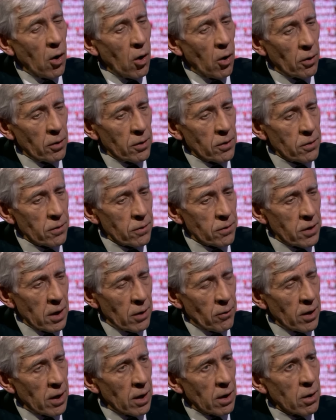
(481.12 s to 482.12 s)
on
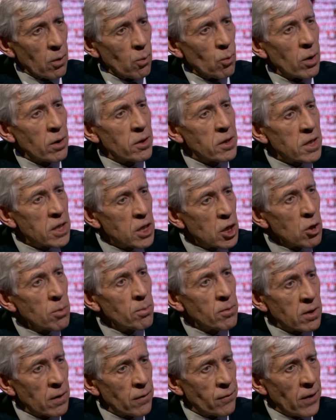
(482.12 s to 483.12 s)
Syria were
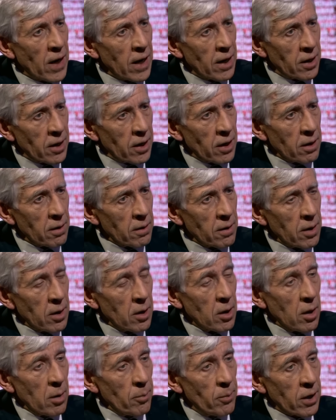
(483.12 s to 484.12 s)
doomed to failure
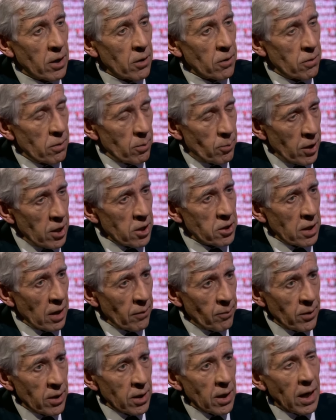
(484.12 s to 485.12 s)
because the British
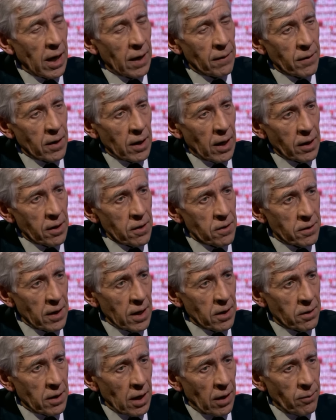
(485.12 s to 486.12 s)
government and the United
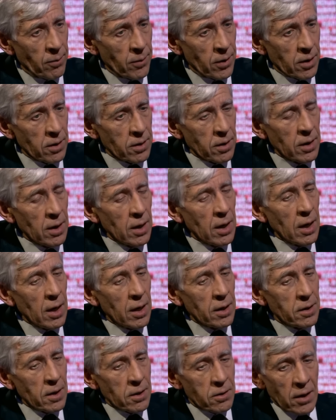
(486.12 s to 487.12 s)
States government
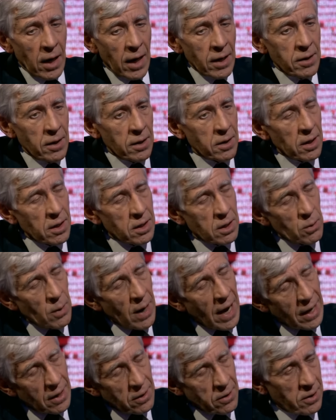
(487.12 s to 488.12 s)
decided
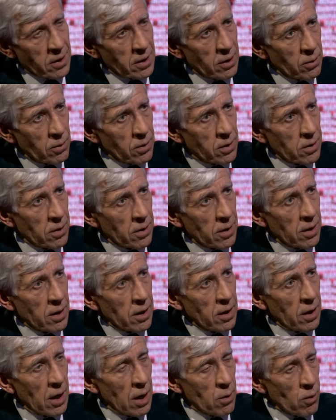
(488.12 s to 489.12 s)
to exclude
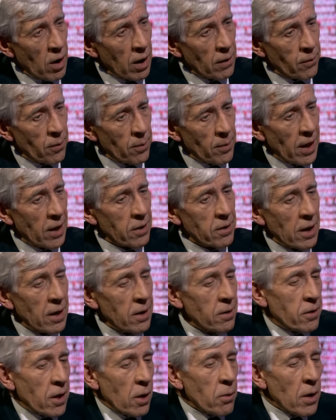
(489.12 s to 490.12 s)
Iran from that.
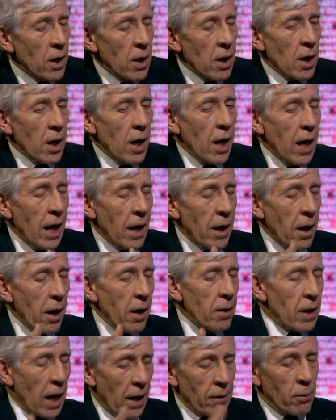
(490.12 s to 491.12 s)
So,
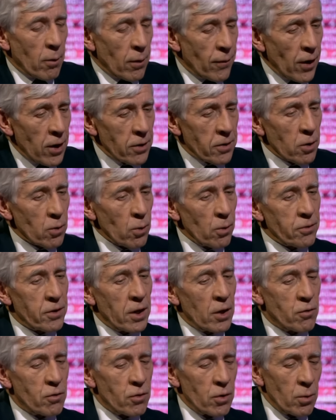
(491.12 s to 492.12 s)
and the reverse is
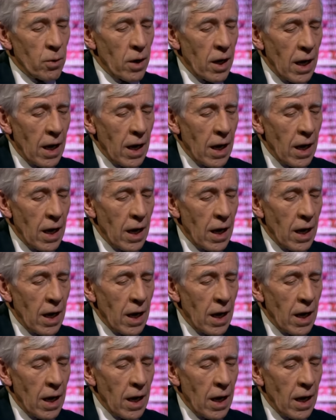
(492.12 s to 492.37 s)
also true.